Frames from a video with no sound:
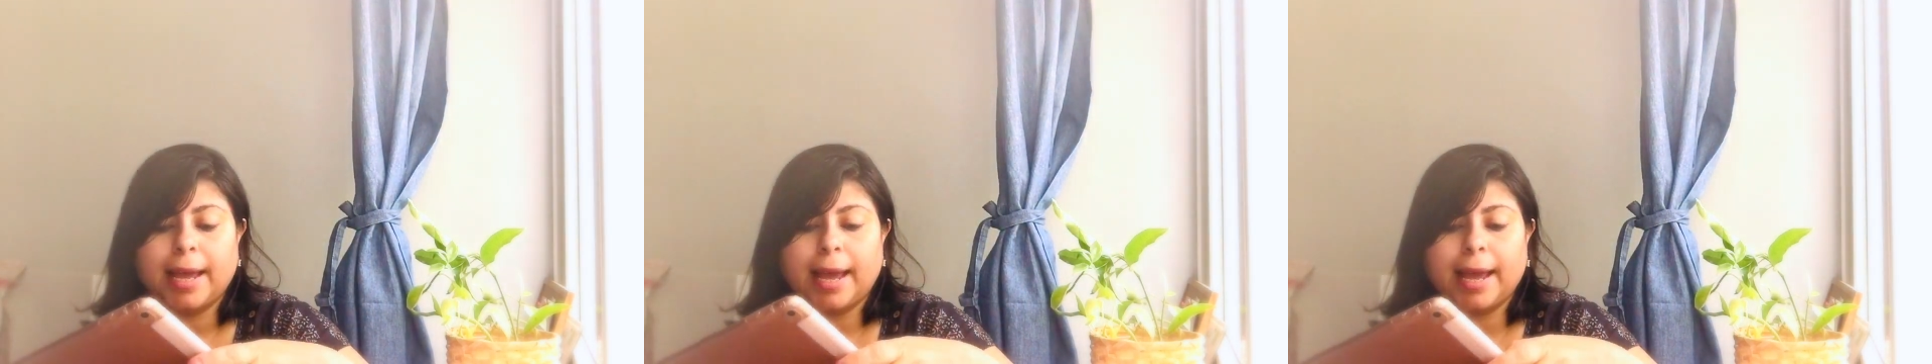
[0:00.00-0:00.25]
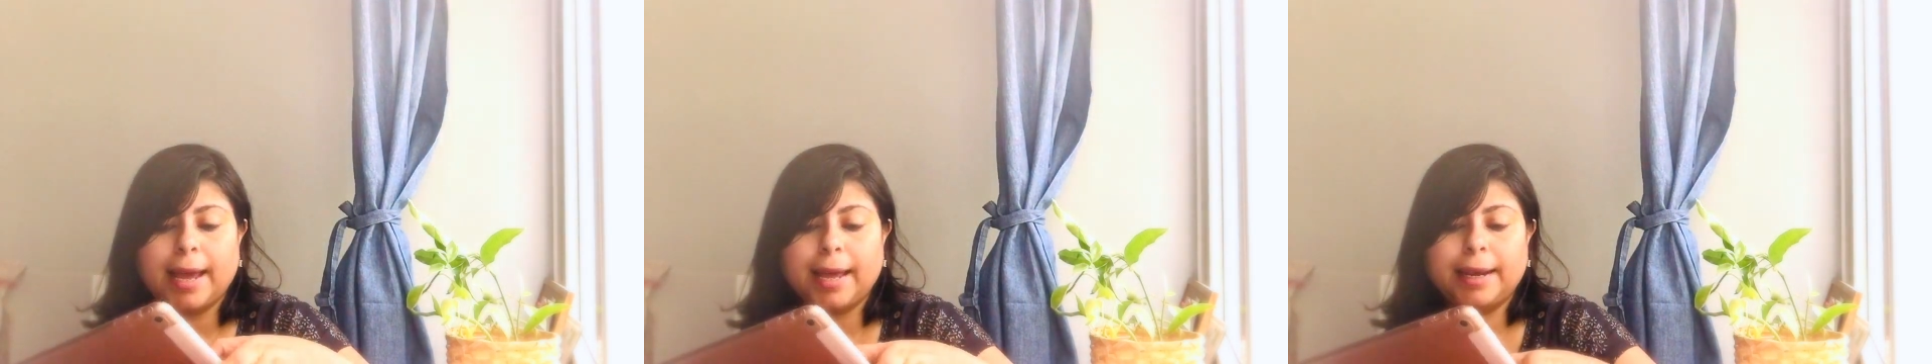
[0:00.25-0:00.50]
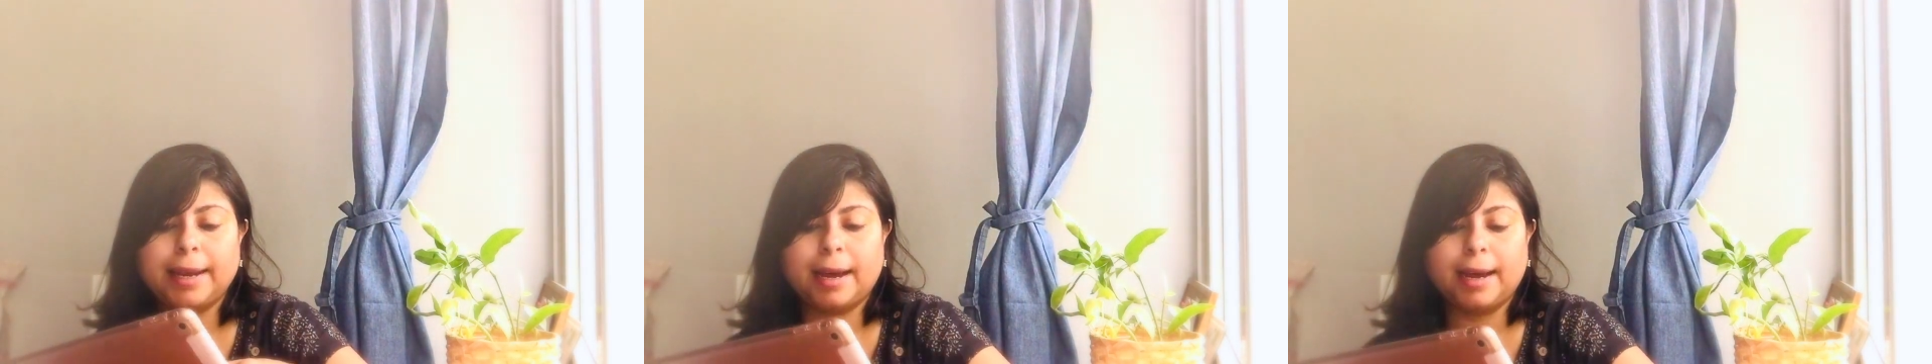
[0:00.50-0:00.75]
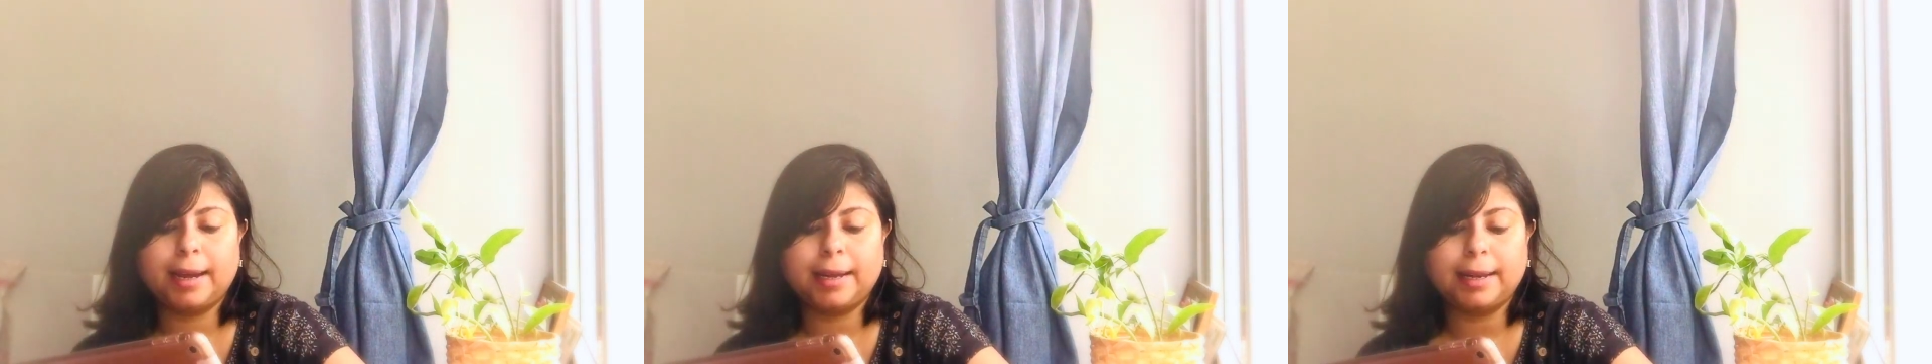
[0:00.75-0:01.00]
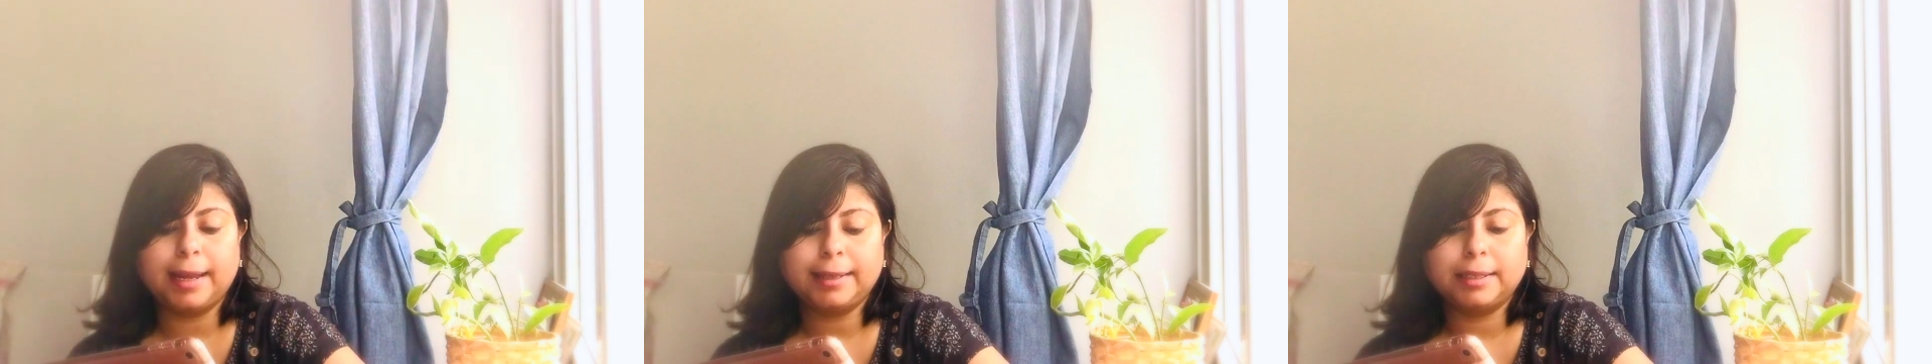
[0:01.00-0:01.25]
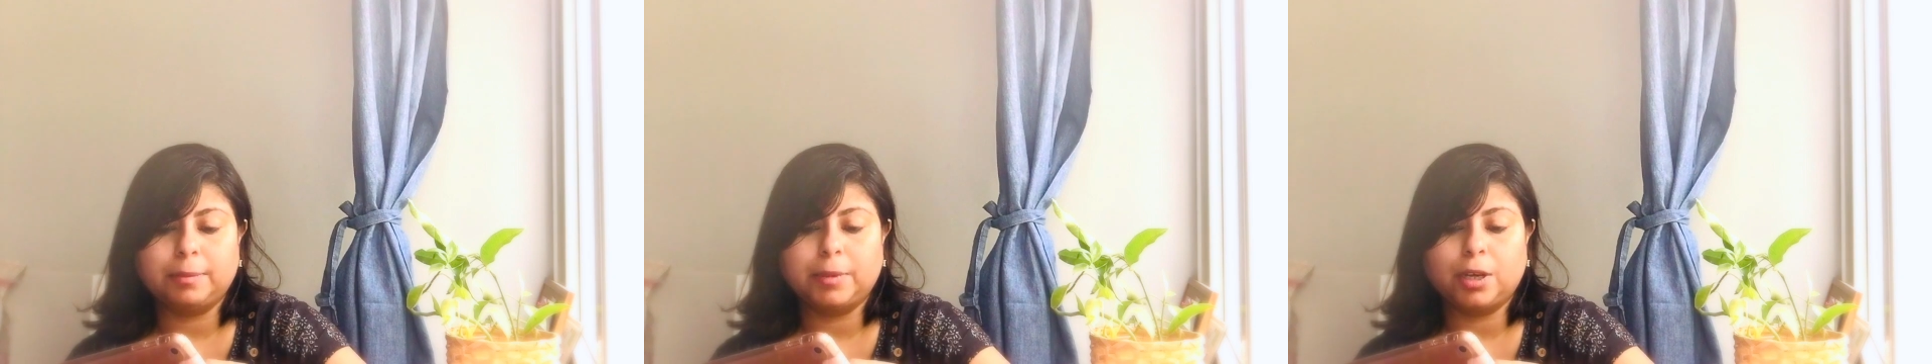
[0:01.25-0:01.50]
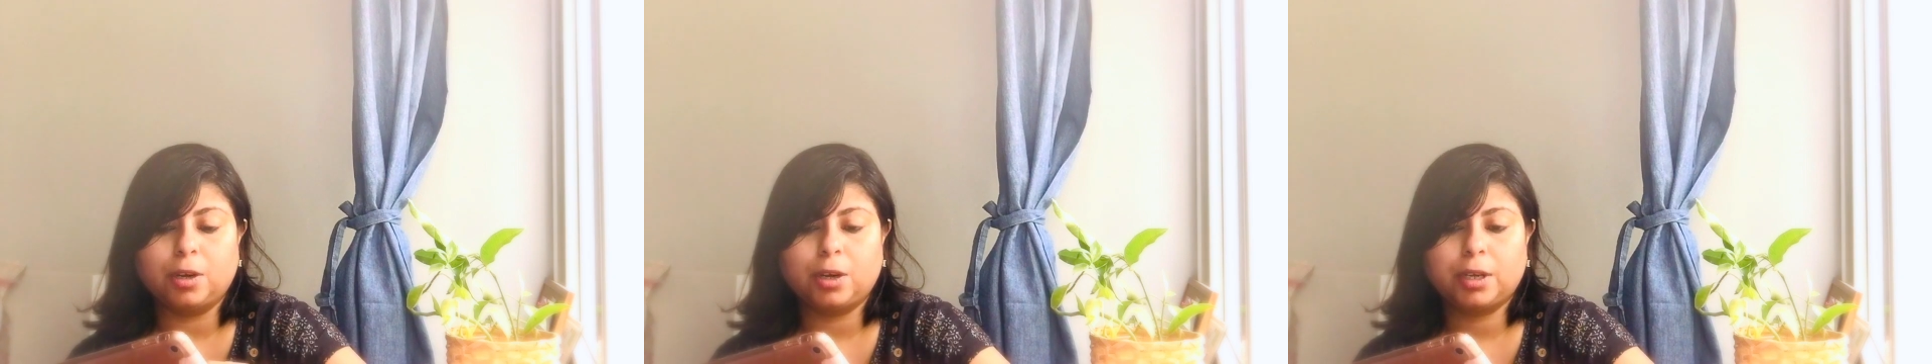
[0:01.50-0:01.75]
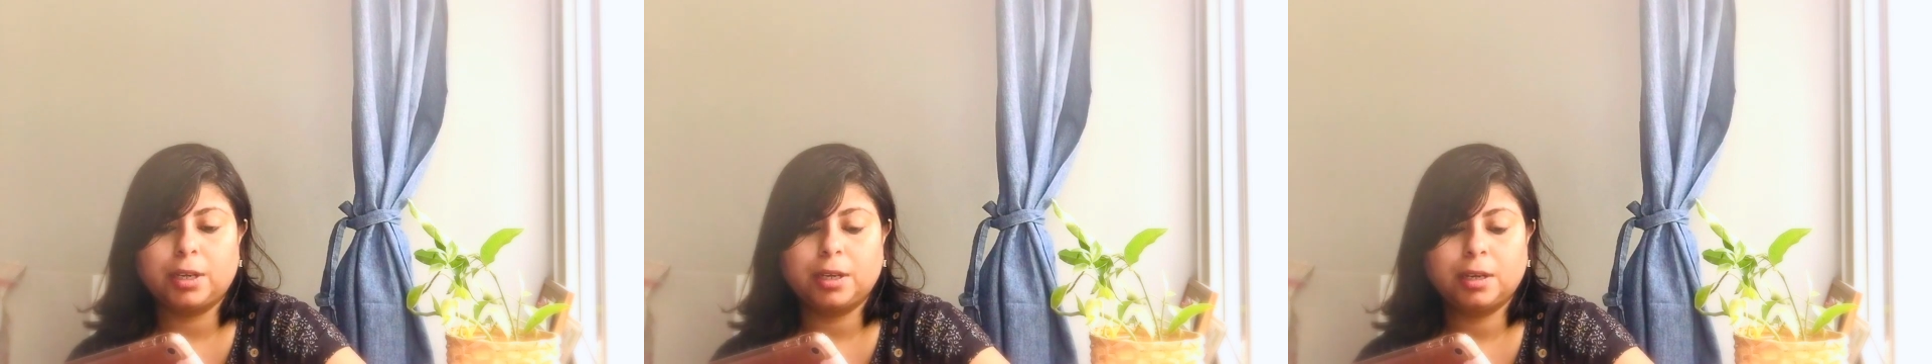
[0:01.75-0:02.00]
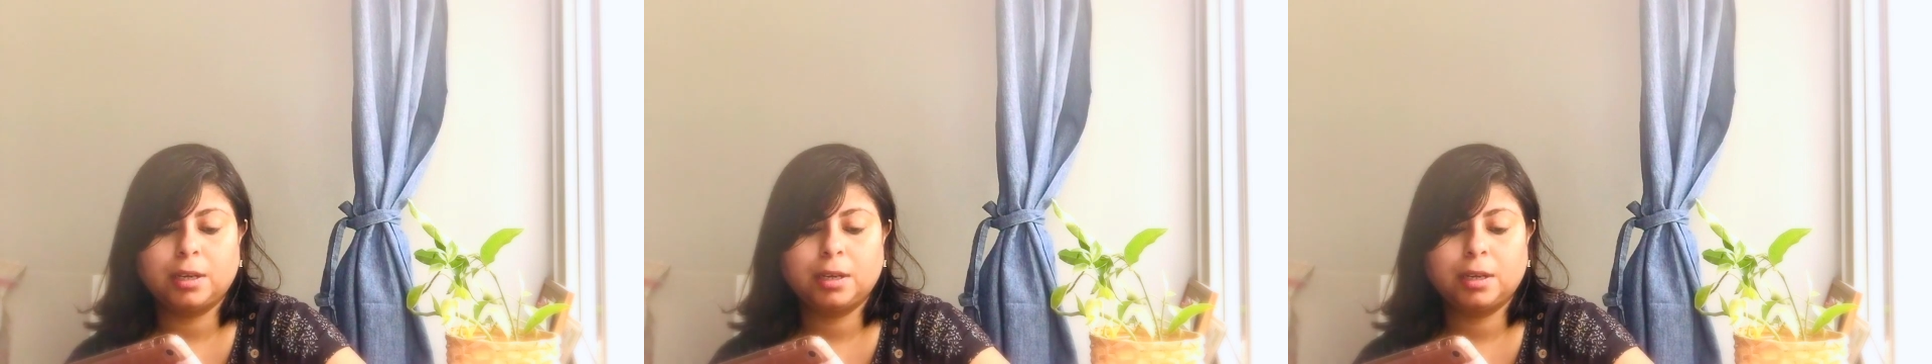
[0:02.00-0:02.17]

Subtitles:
and I like them a lot.